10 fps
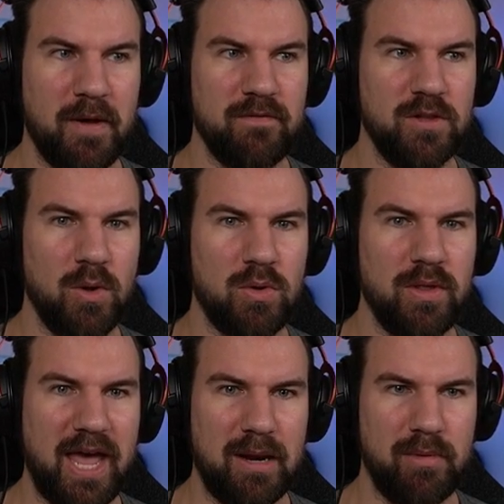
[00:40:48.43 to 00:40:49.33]
of
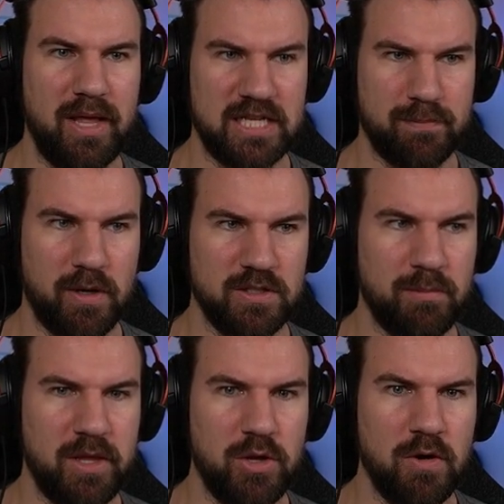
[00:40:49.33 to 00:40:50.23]
local animal experts
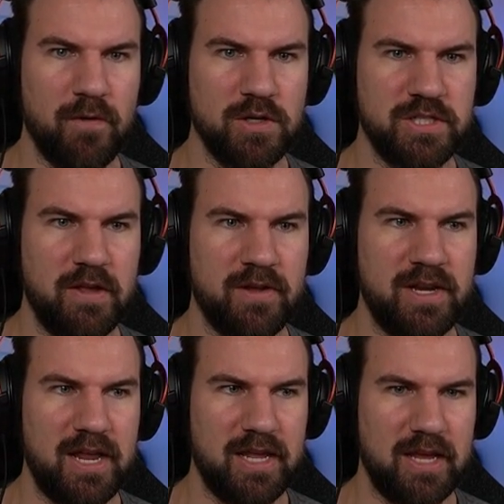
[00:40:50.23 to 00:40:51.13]
from the University of
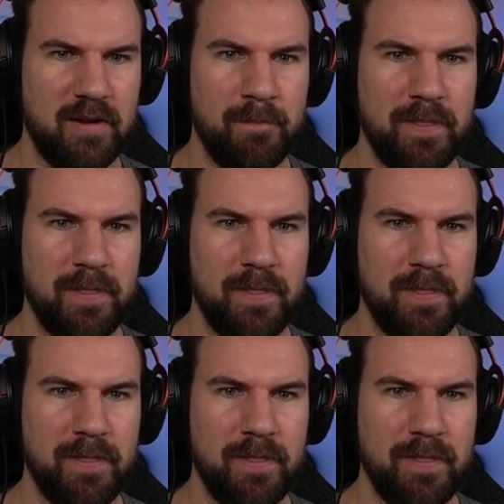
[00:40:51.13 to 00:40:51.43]
Connecticut